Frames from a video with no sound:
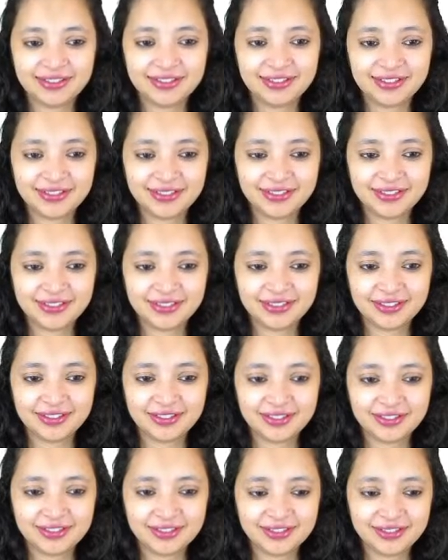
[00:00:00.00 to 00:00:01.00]

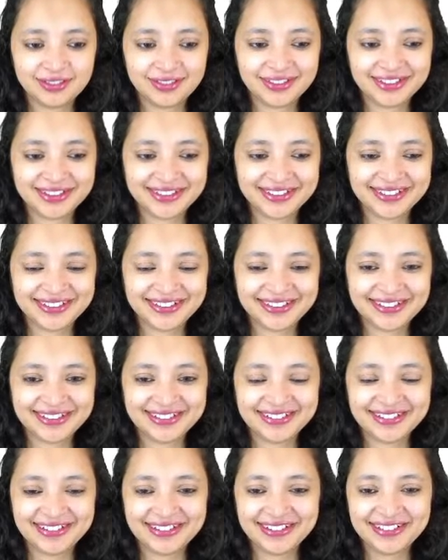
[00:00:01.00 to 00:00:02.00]

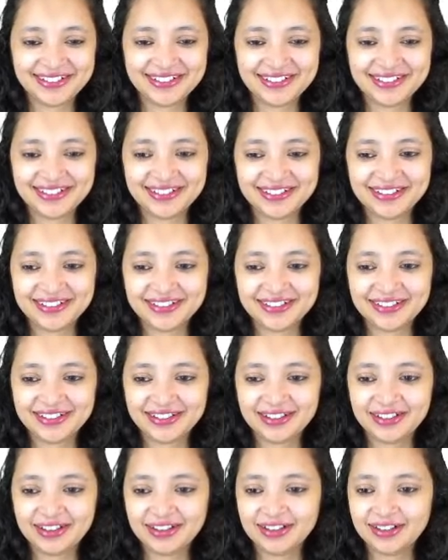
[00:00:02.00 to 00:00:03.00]

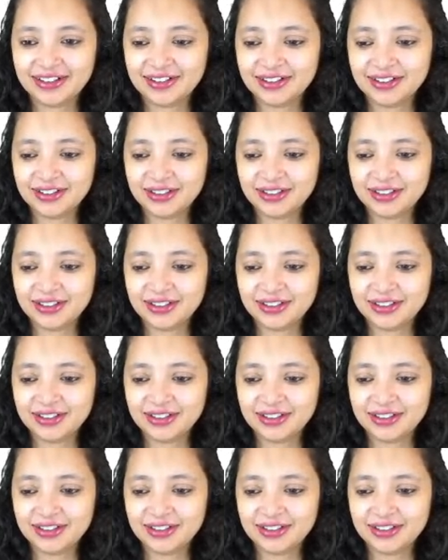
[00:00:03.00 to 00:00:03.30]
(no one is talking)